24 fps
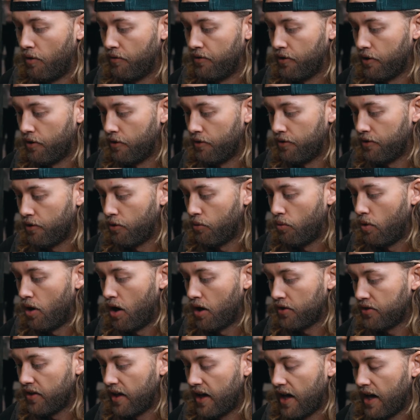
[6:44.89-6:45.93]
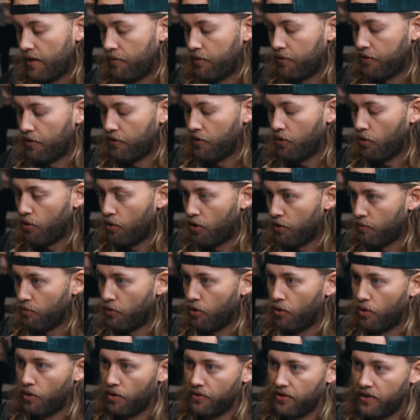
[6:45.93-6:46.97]
of their walk they have with the Lord
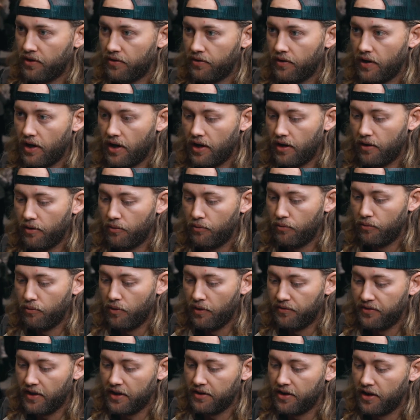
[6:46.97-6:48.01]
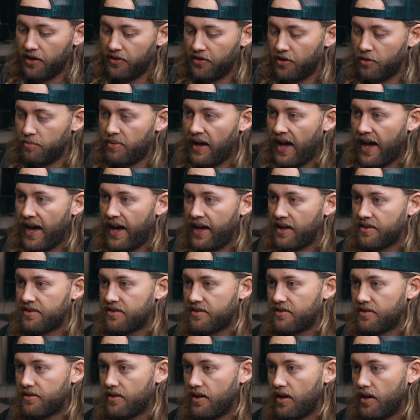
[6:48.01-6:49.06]
more than what they've done in their
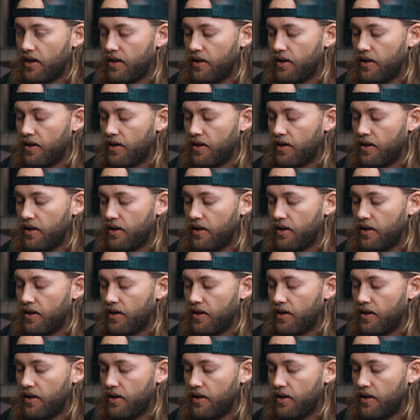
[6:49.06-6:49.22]
past.